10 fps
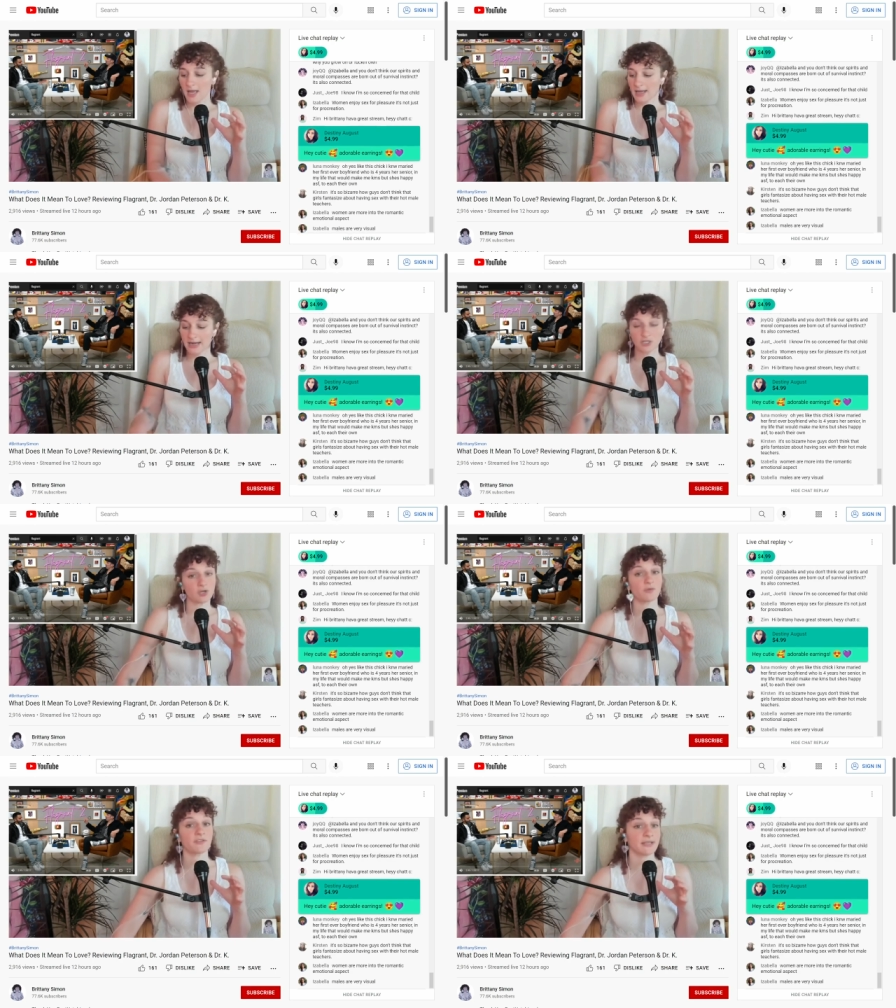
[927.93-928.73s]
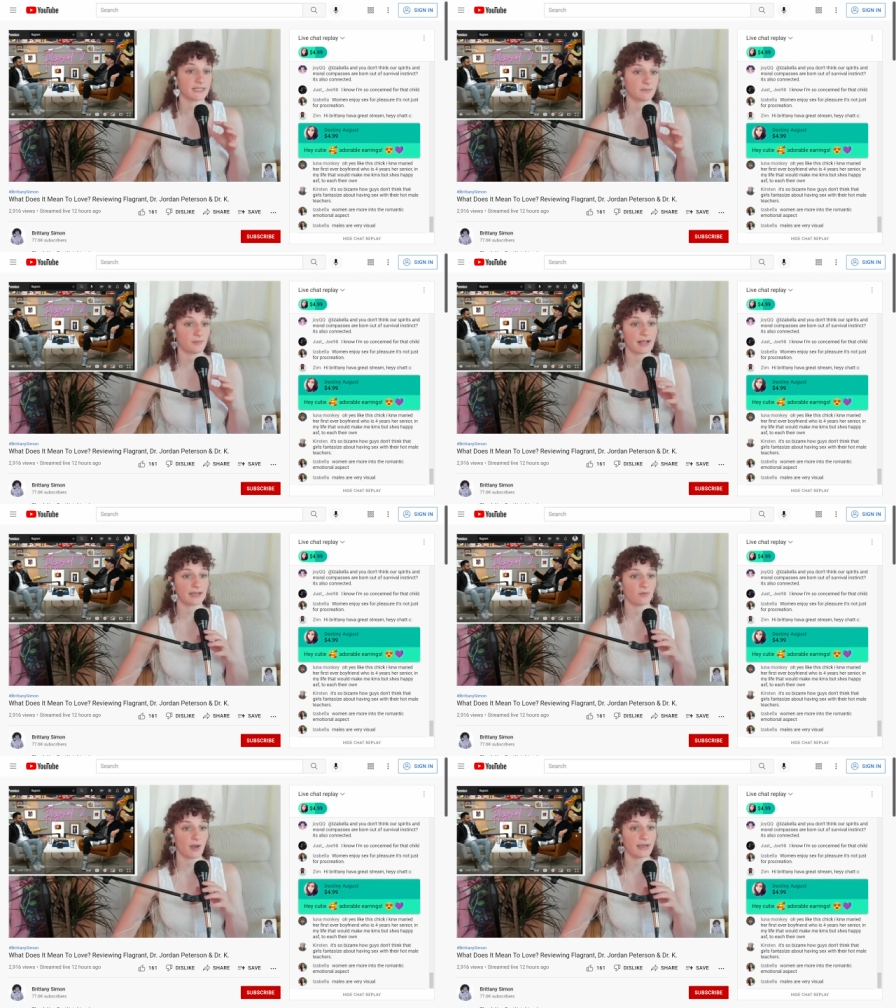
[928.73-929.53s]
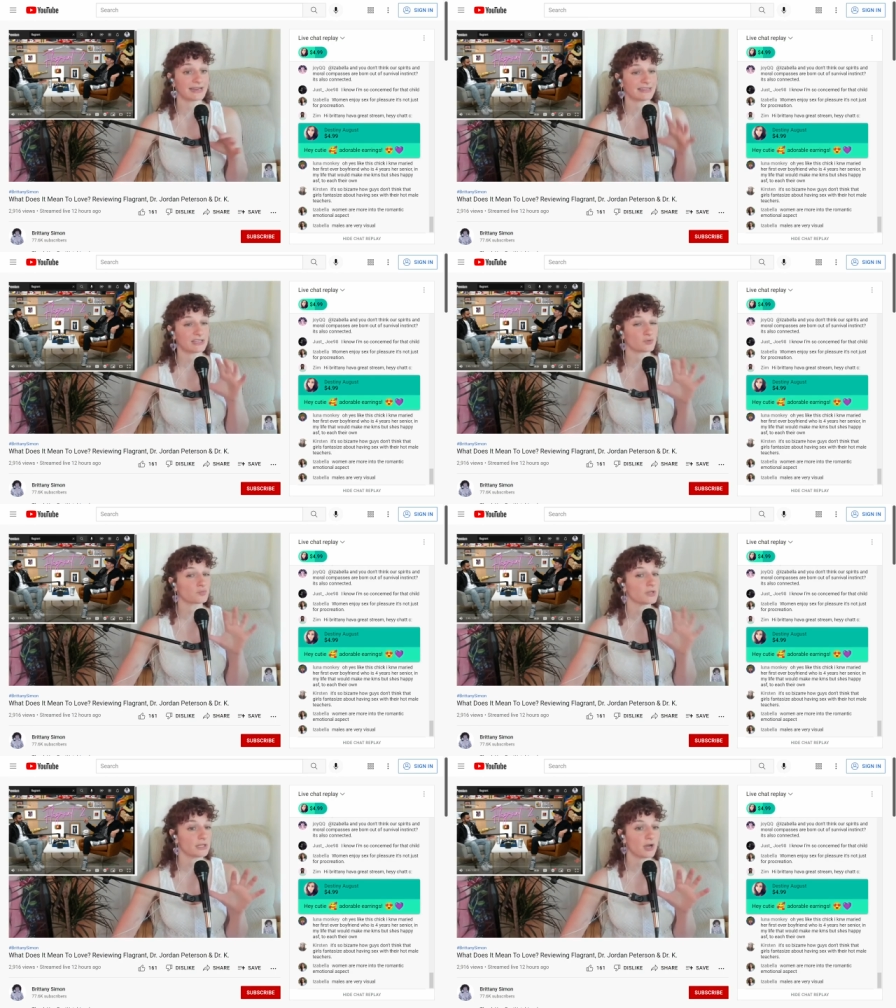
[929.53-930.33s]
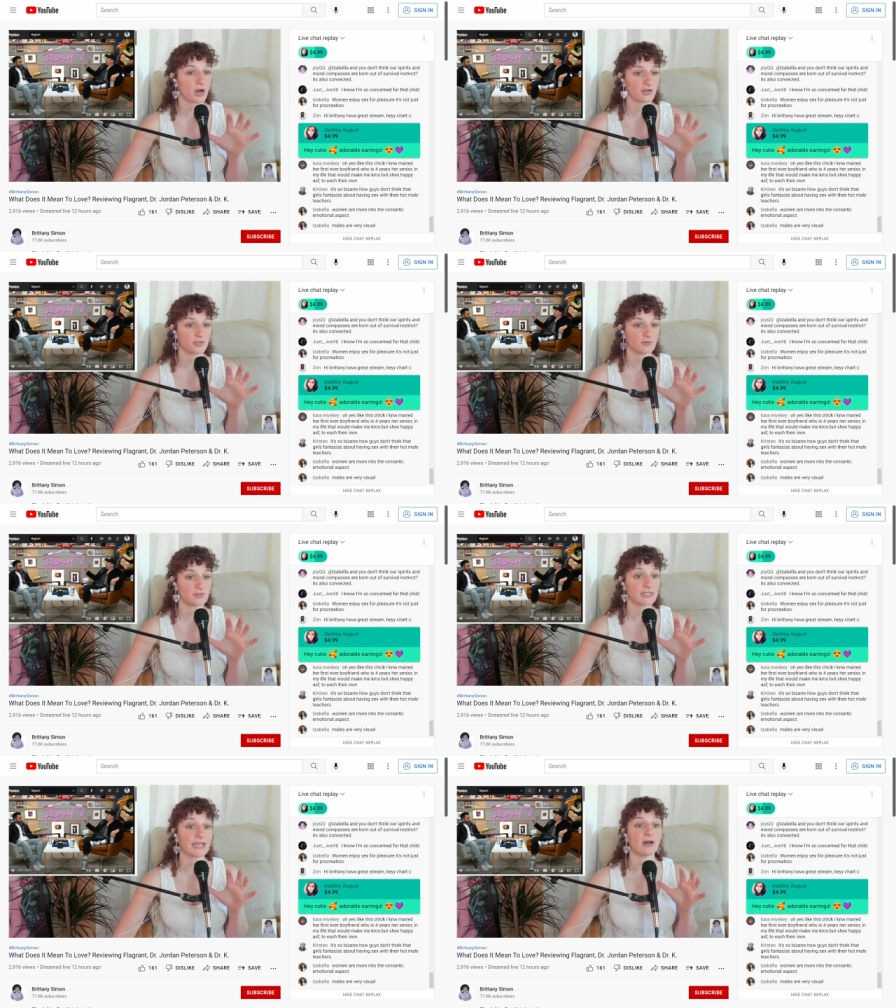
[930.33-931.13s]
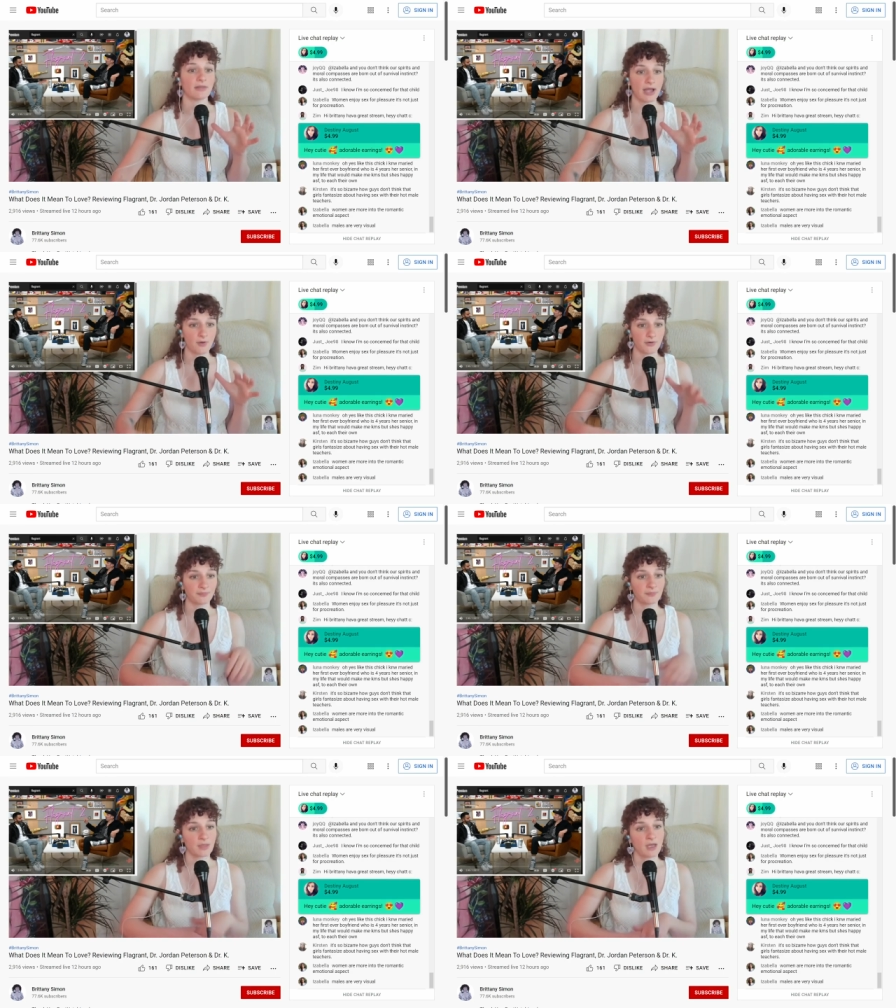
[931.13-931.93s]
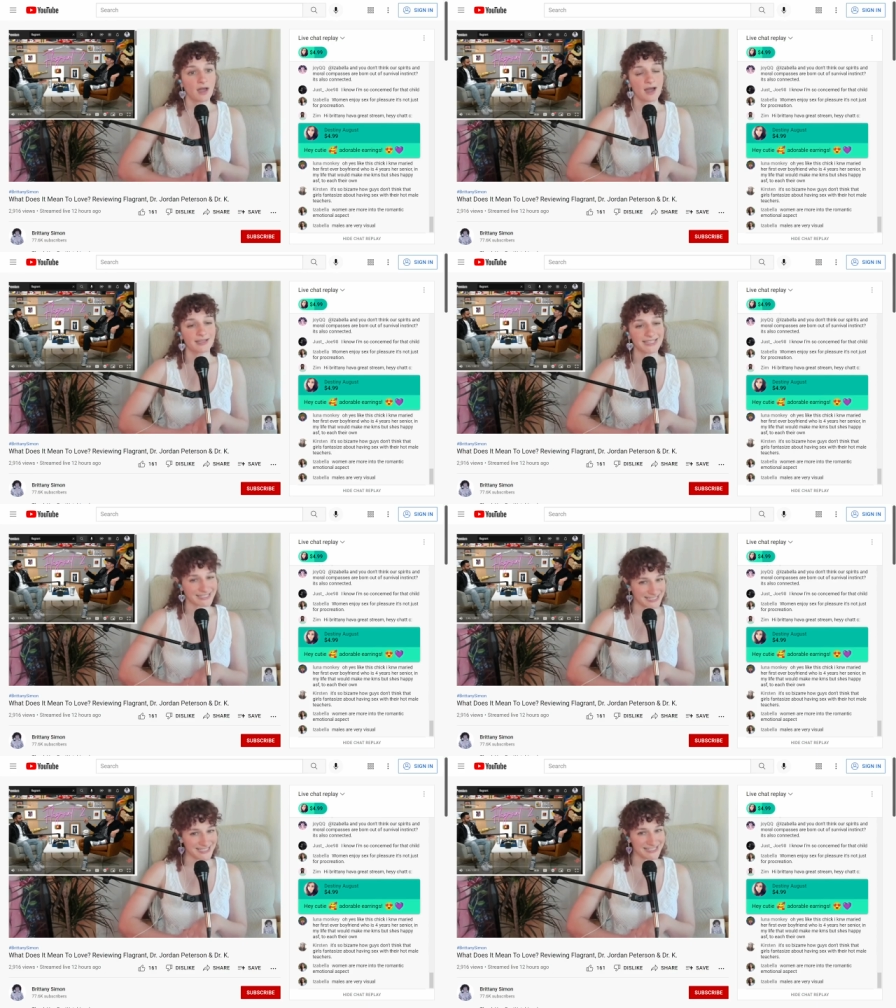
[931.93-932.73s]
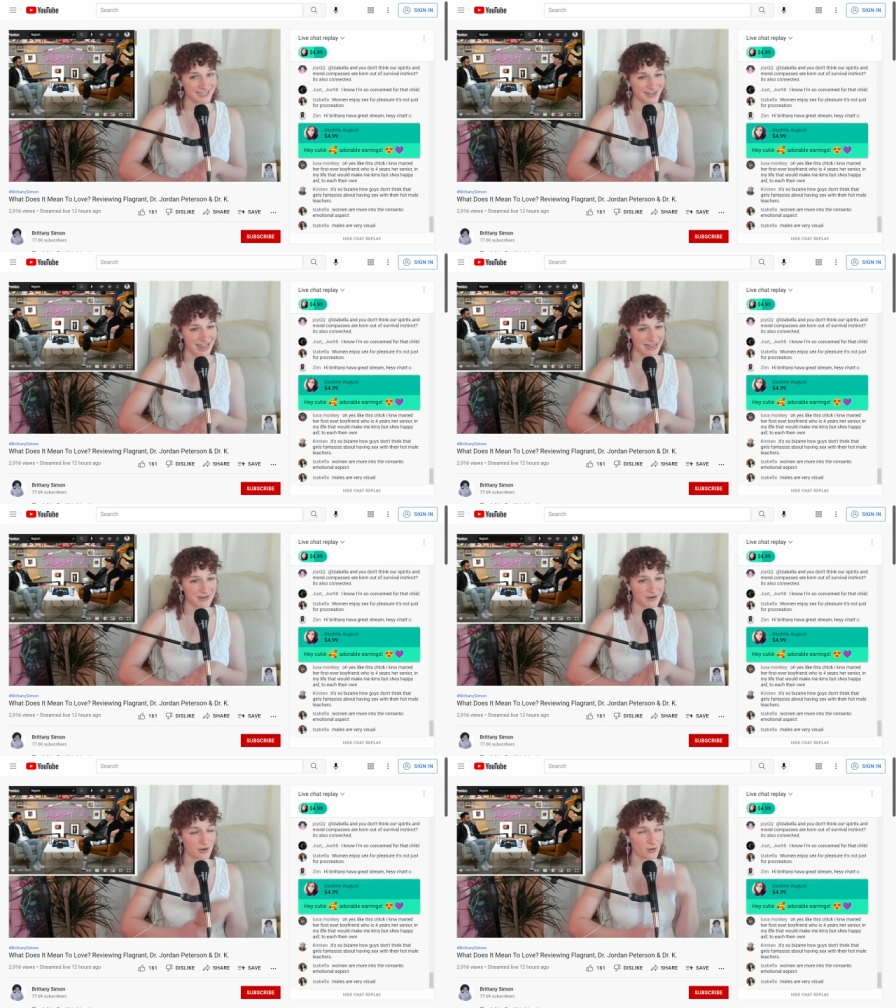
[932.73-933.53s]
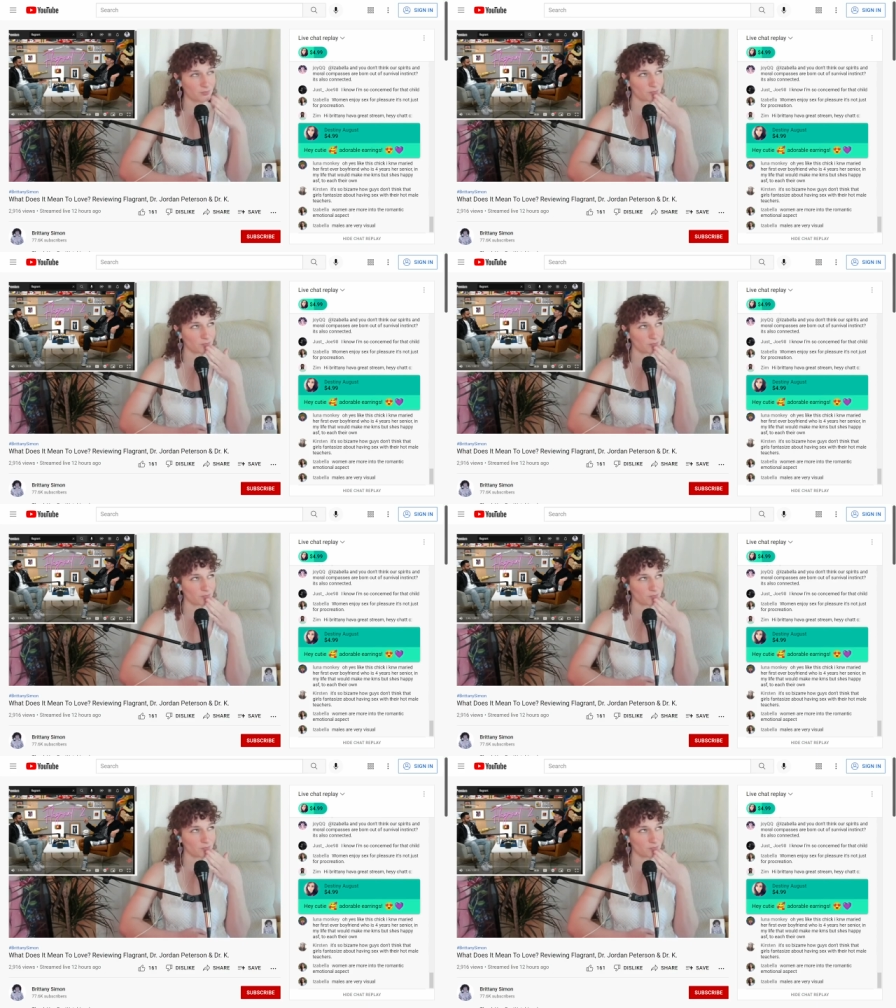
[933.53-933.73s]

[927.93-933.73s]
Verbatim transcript: and i don't think it's black and white and i think it's really hard to say out loud uh, Destiny's here. Hey, girl.